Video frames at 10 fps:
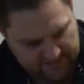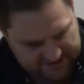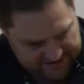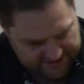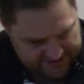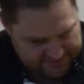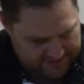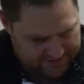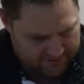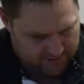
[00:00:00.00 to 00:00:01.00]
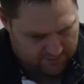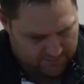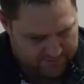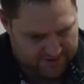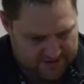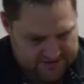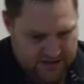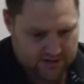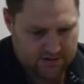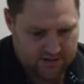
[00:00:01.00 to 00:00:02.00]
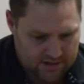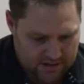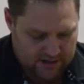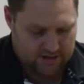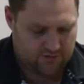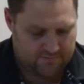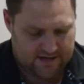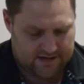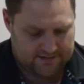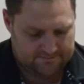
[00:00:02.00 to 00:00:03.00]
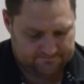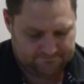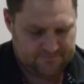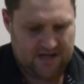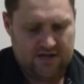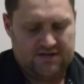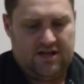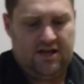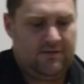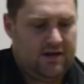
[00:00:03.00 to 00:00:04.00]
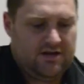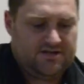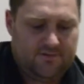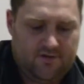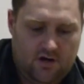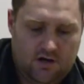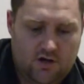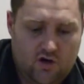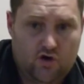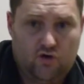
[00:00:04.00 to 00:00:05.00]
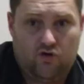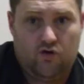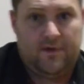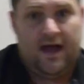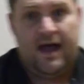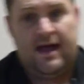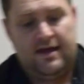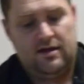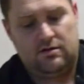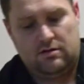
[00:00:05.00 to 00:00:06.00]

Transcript: going to set this one up on group B, so group A. So here we go, so we've got group A,